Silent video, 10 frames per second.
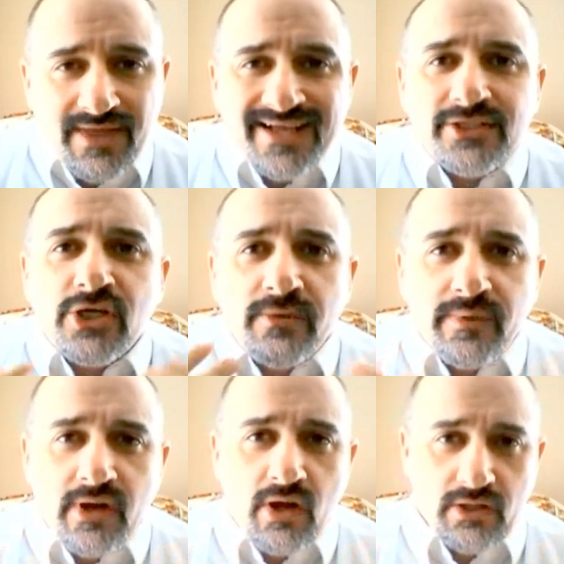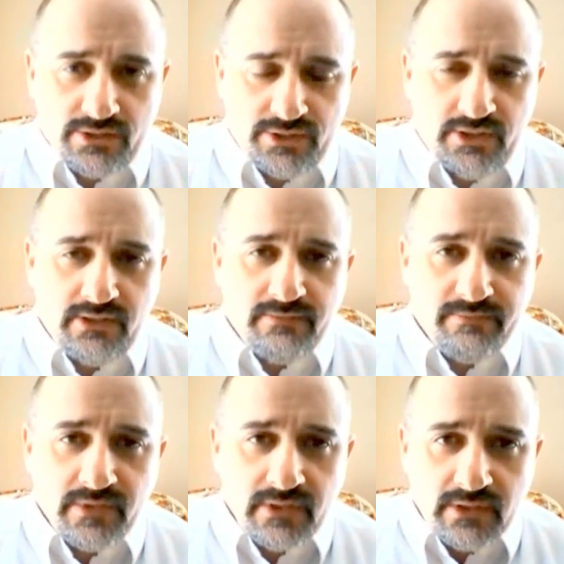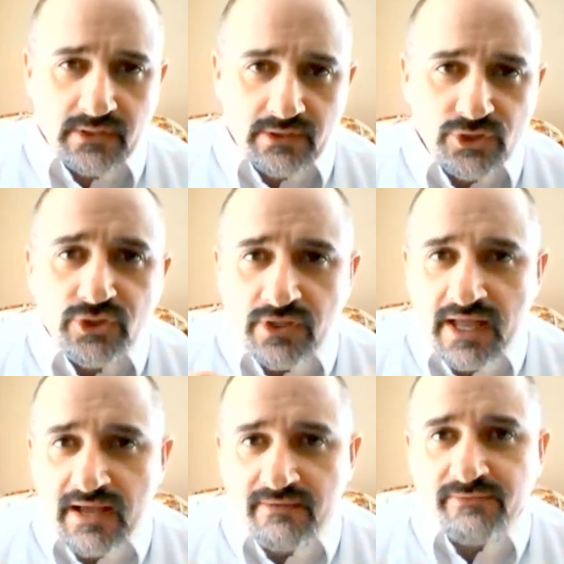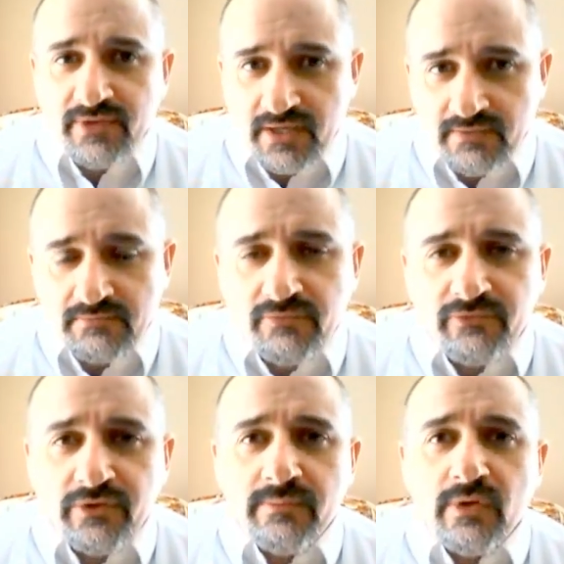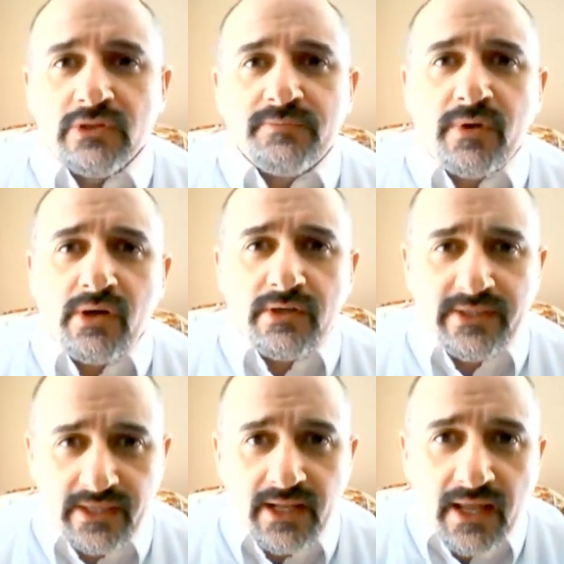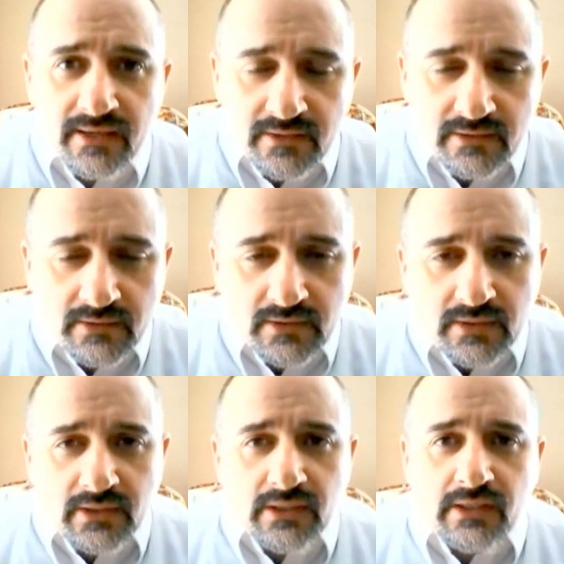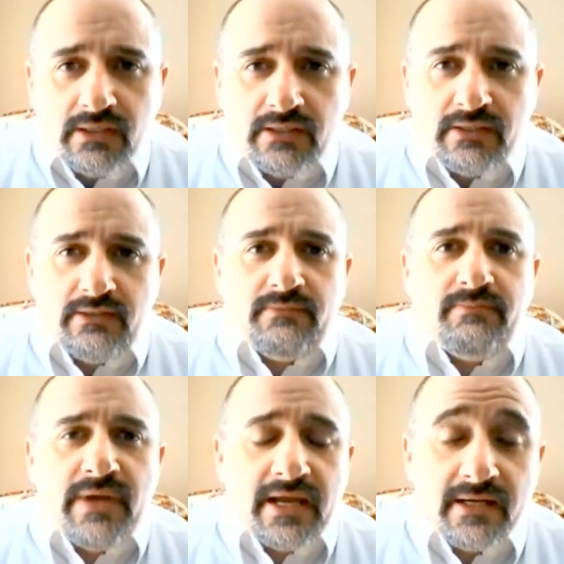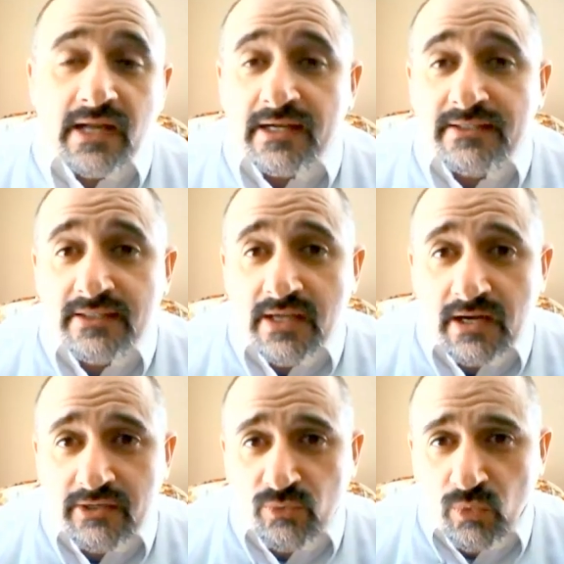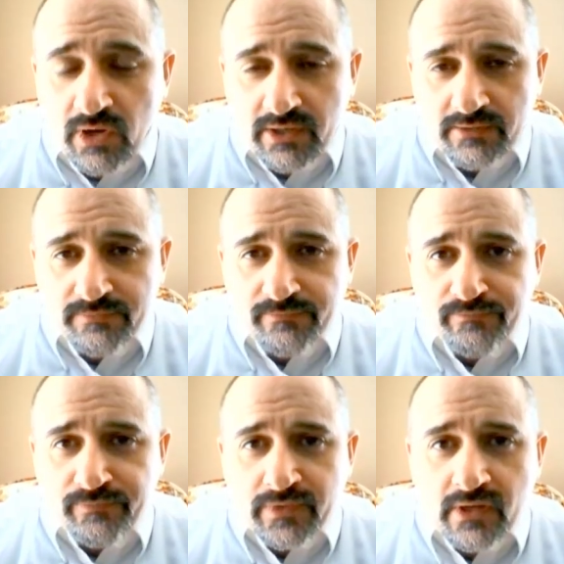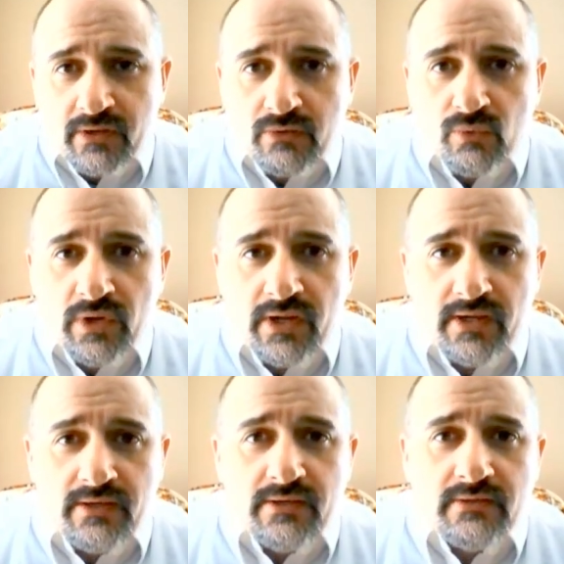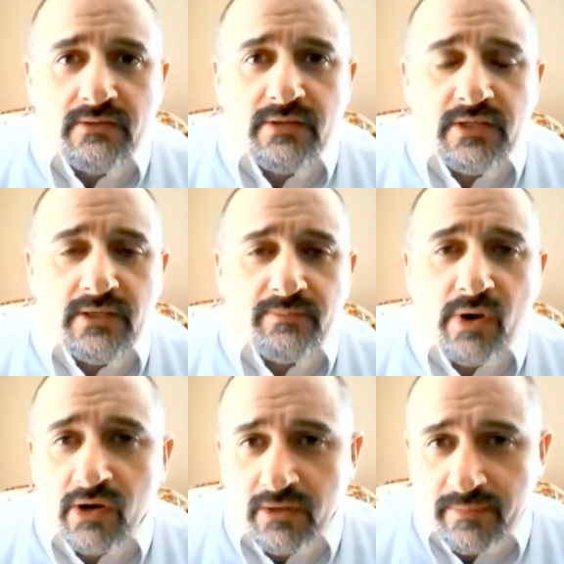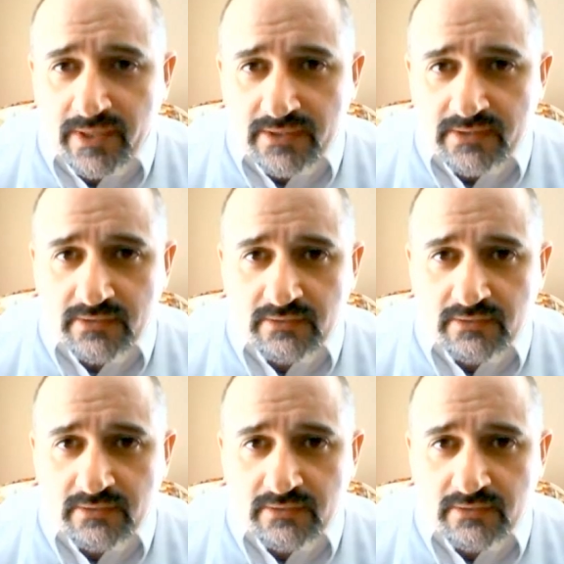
That terminology should have, and for the most part did, end back in 1991 when the parliament